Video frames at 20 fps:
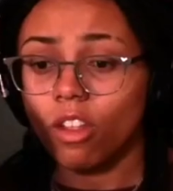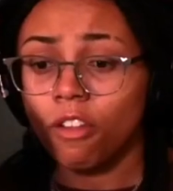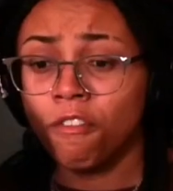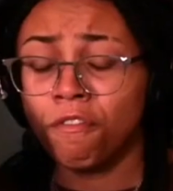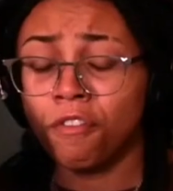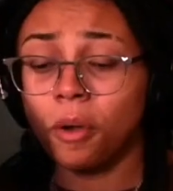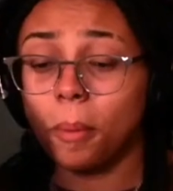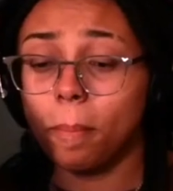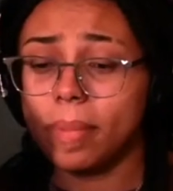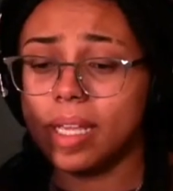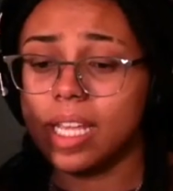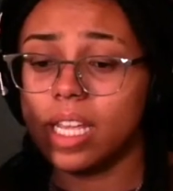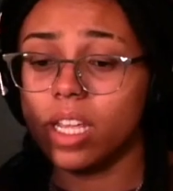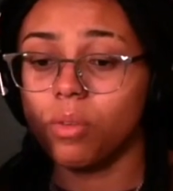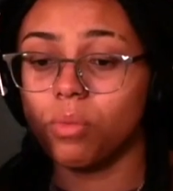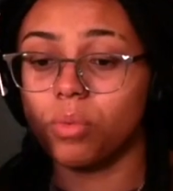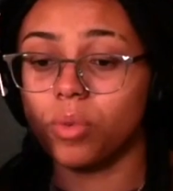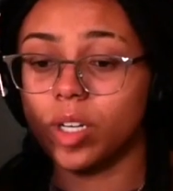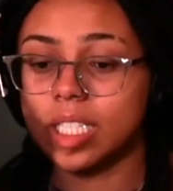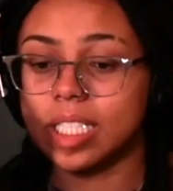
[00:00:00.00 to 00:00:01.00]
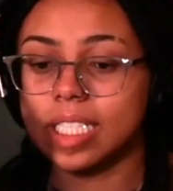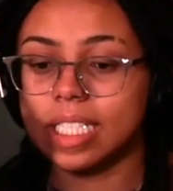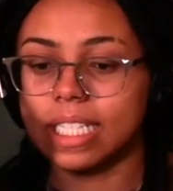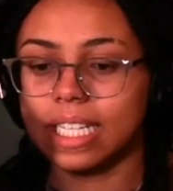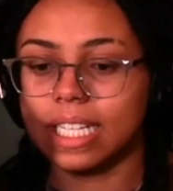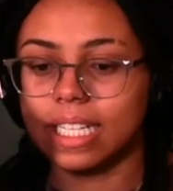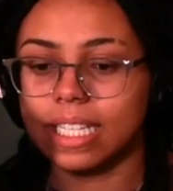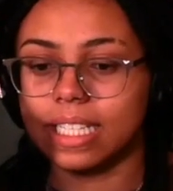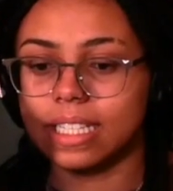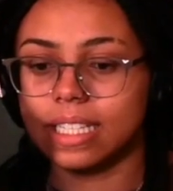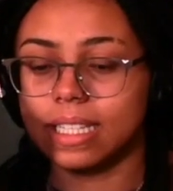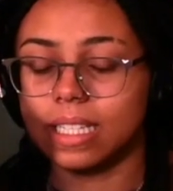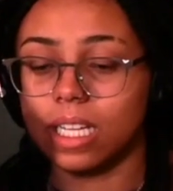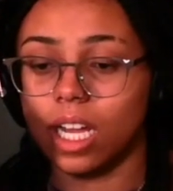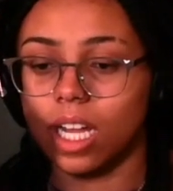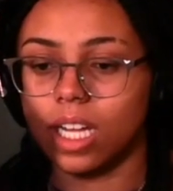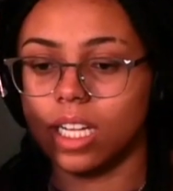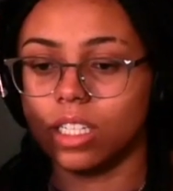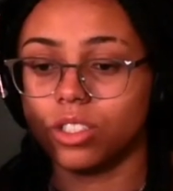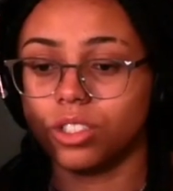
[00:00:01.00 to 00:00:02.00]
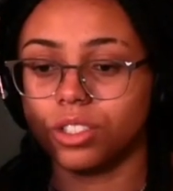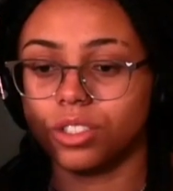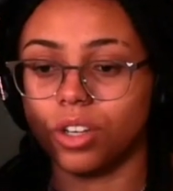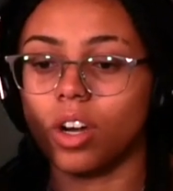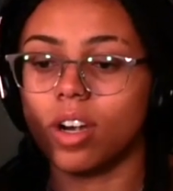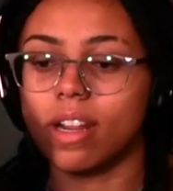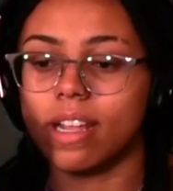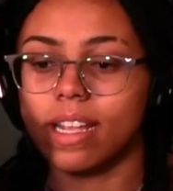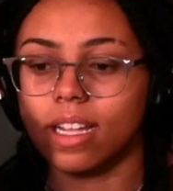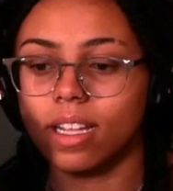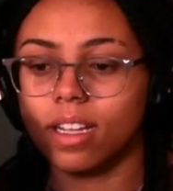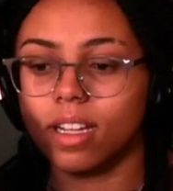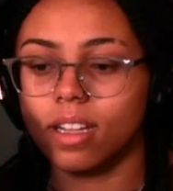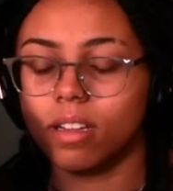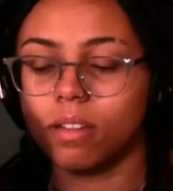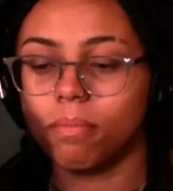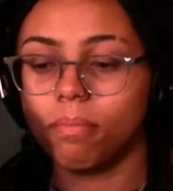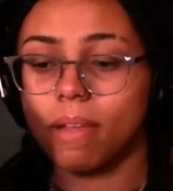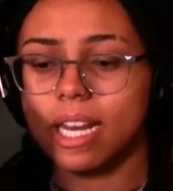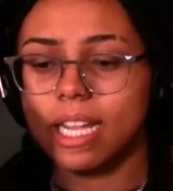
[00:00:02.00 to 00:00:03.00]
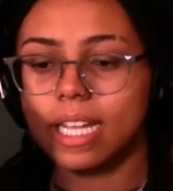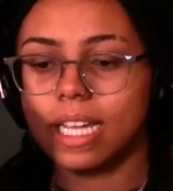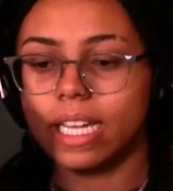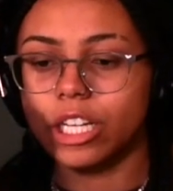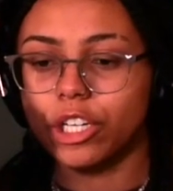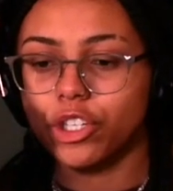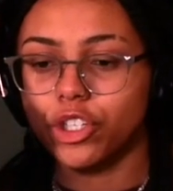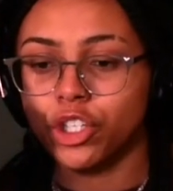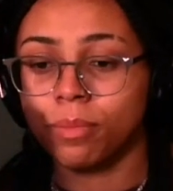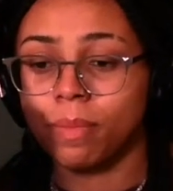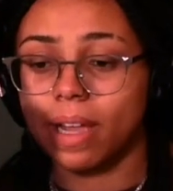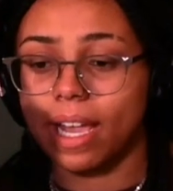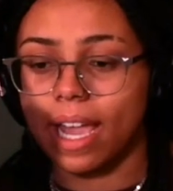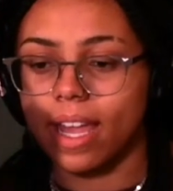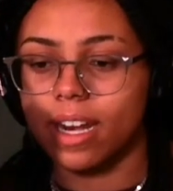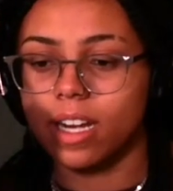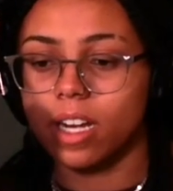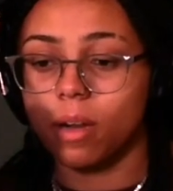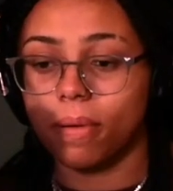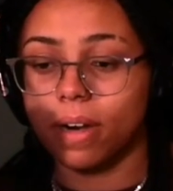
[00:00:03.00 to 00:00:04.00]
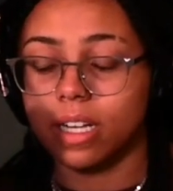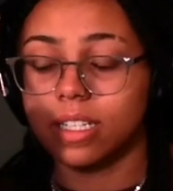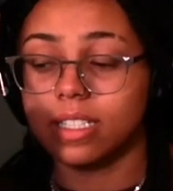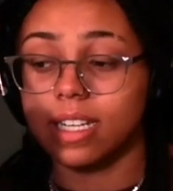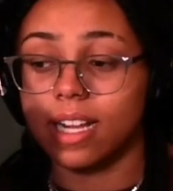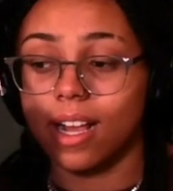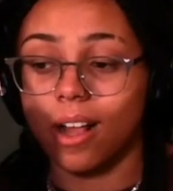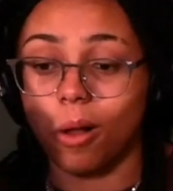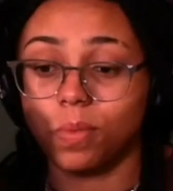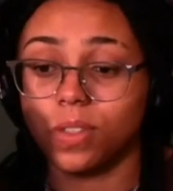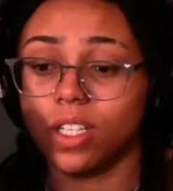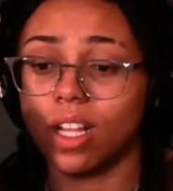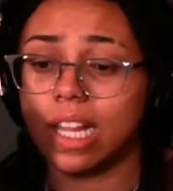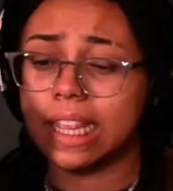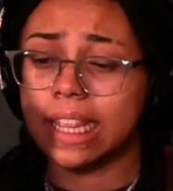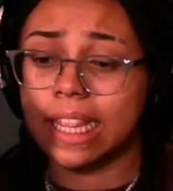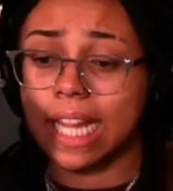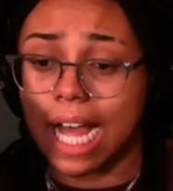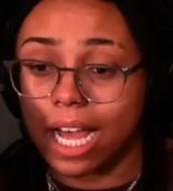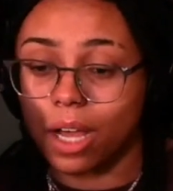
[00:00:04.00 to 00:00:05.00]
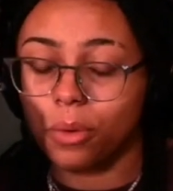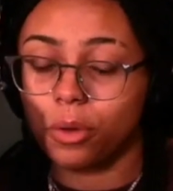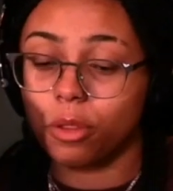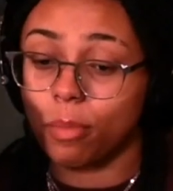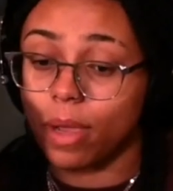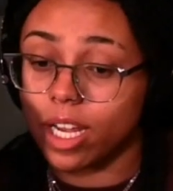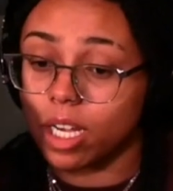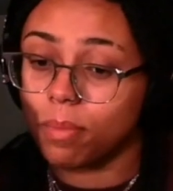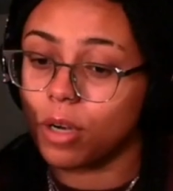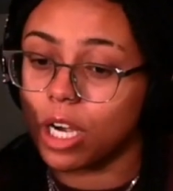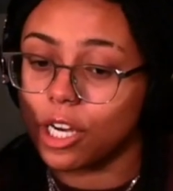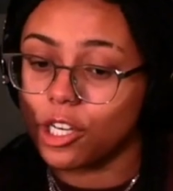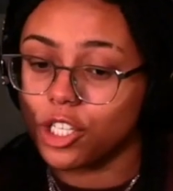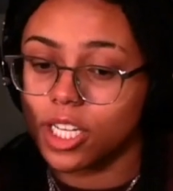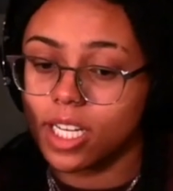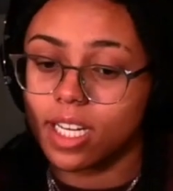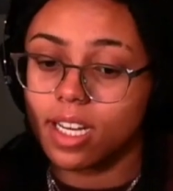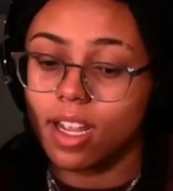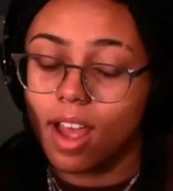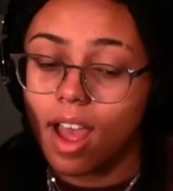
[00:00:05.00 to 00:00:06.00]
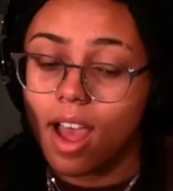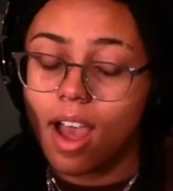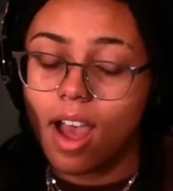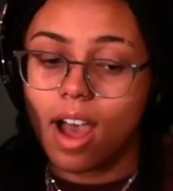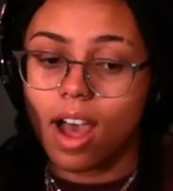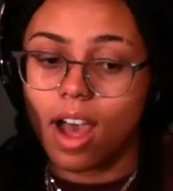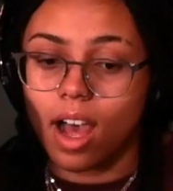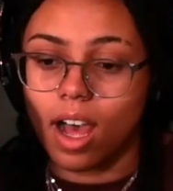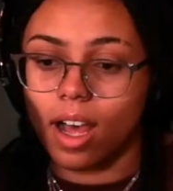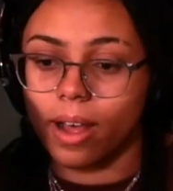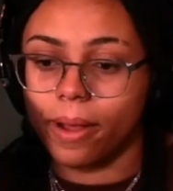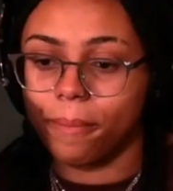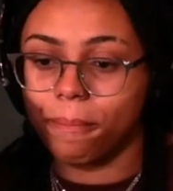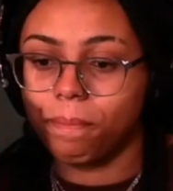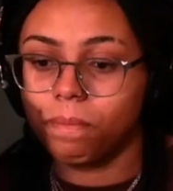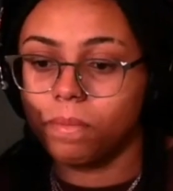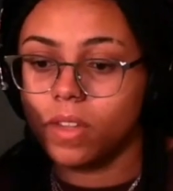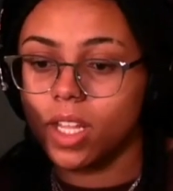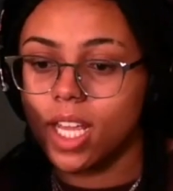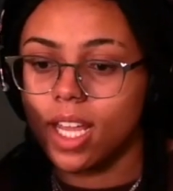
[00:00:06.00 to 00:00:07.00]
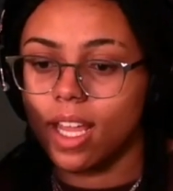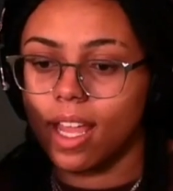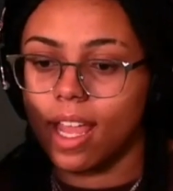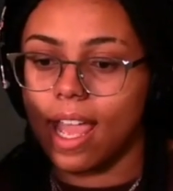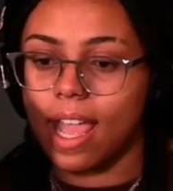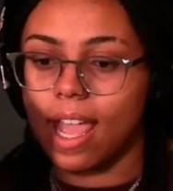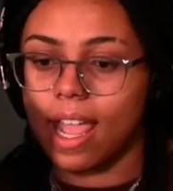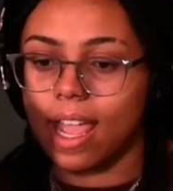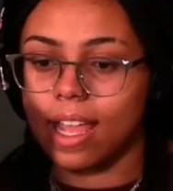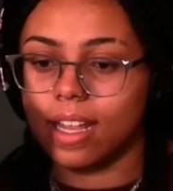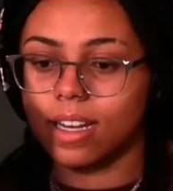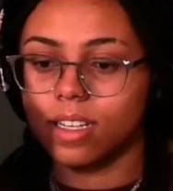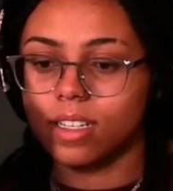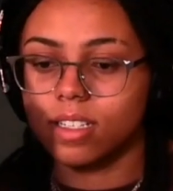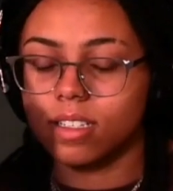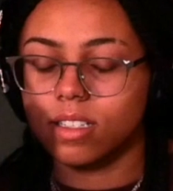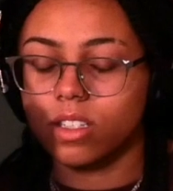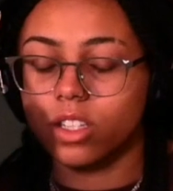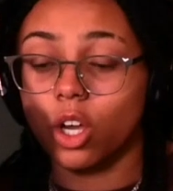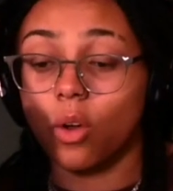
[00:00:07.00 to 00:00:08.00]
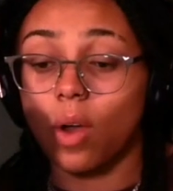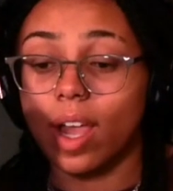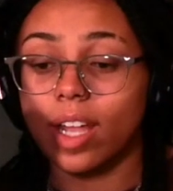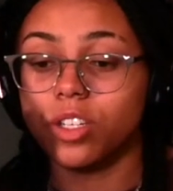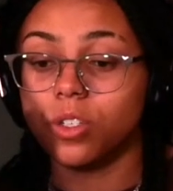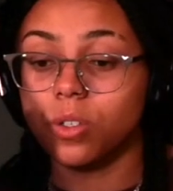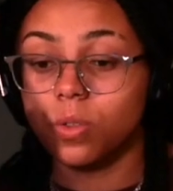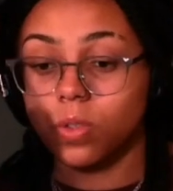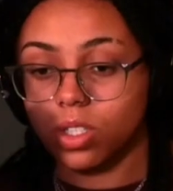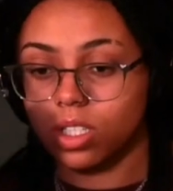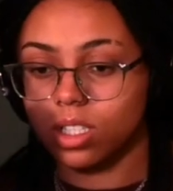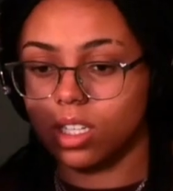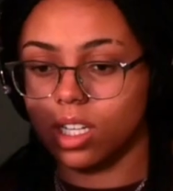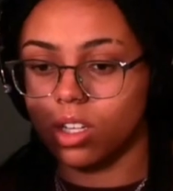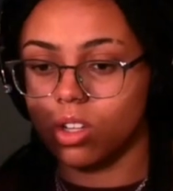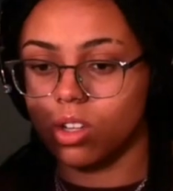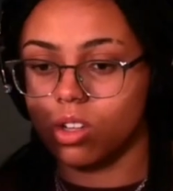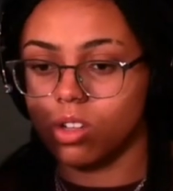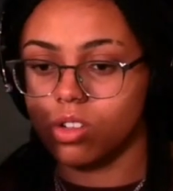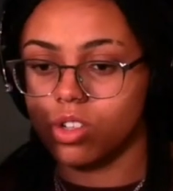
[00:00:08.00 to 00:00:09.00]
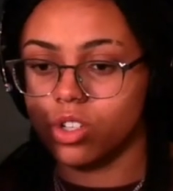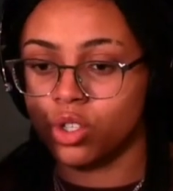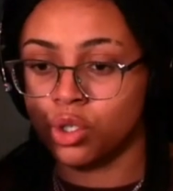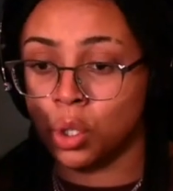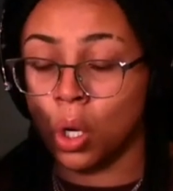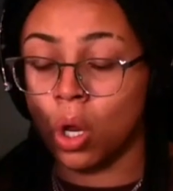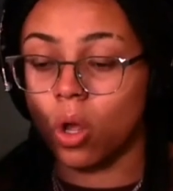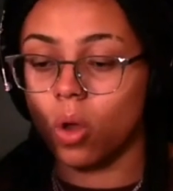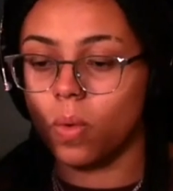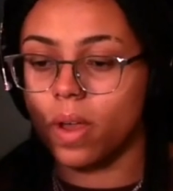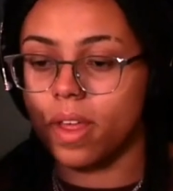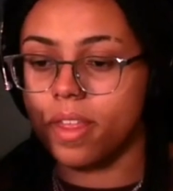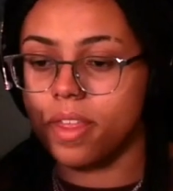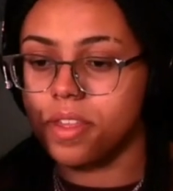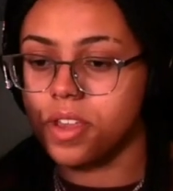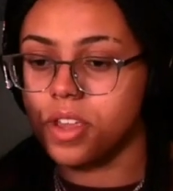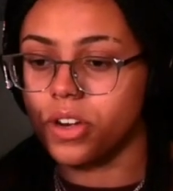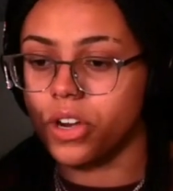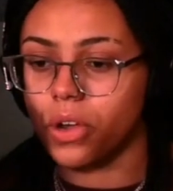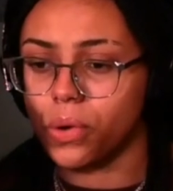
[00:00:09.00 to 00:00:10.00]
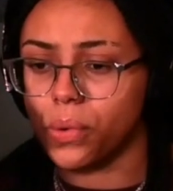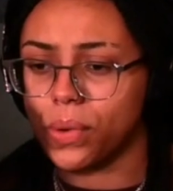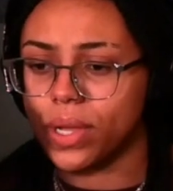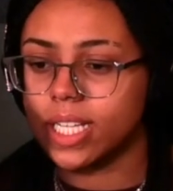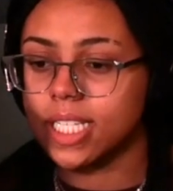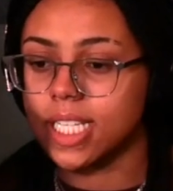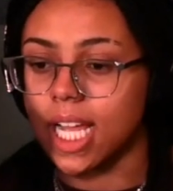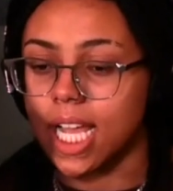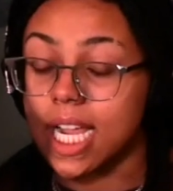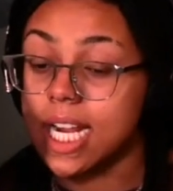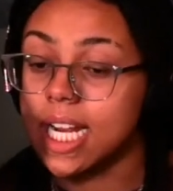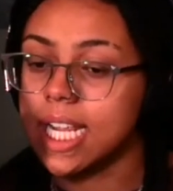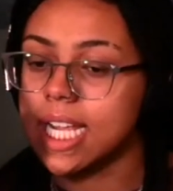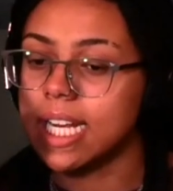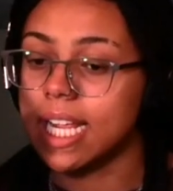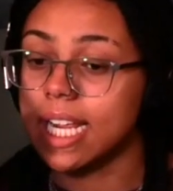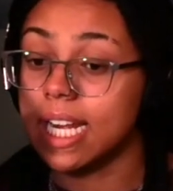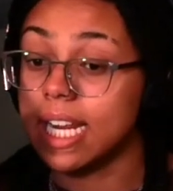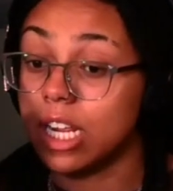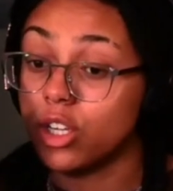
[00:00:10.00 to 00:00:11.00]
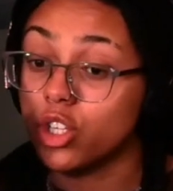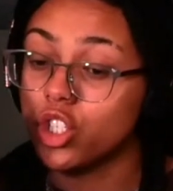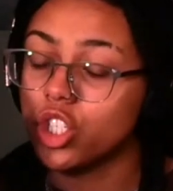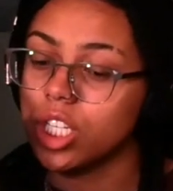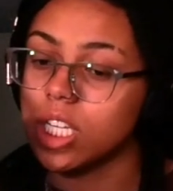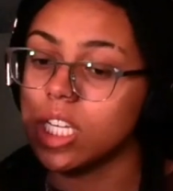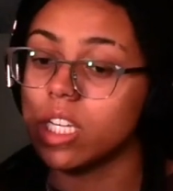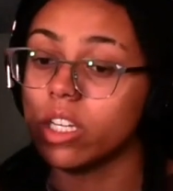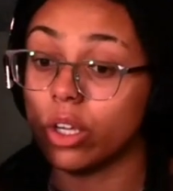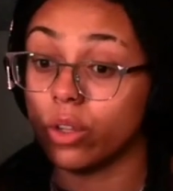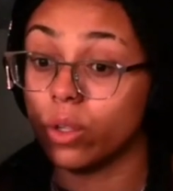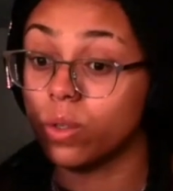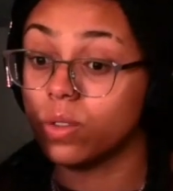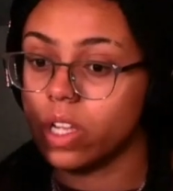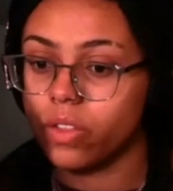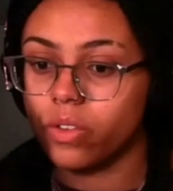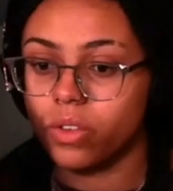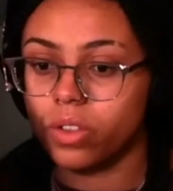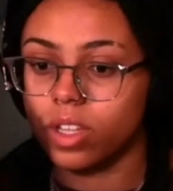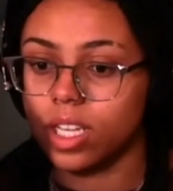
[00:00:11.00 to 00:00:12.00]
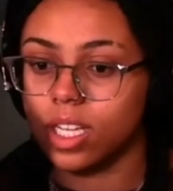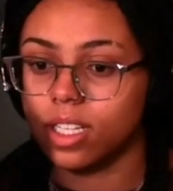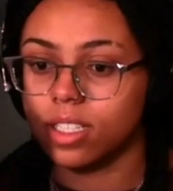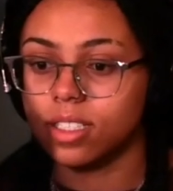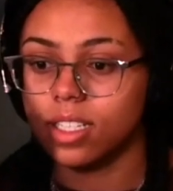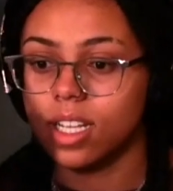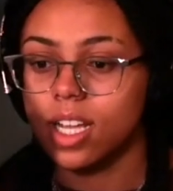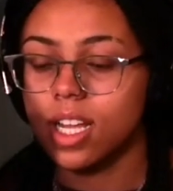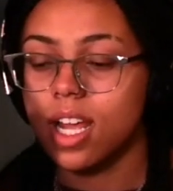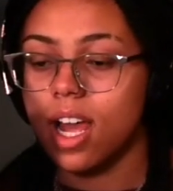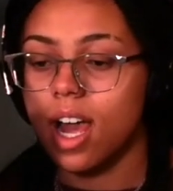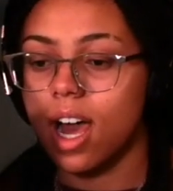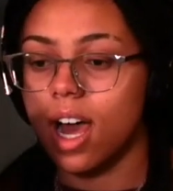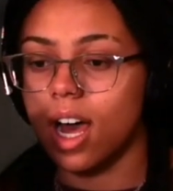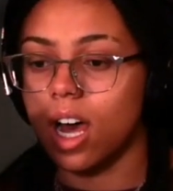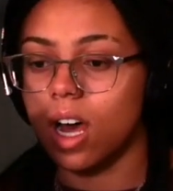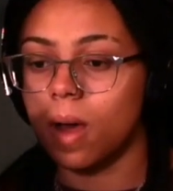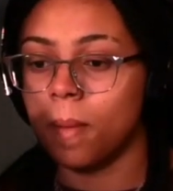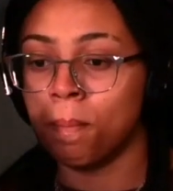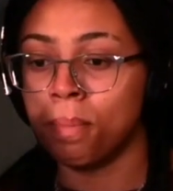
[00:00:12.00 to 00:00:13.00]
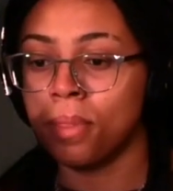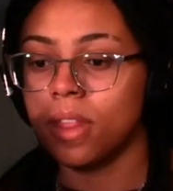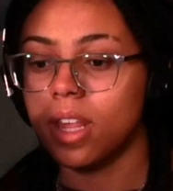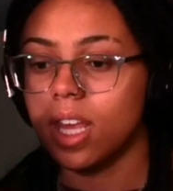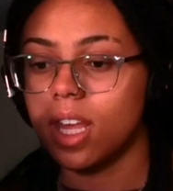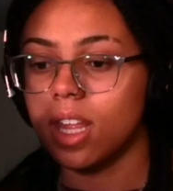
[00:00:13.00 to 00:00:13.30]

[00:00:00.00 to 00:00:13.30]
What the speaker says: for me, really, starting medication, my antidepressant, helped a lot with my depression. Um, and though I do still struggle with, anxiety and ADHD and all those other things, um,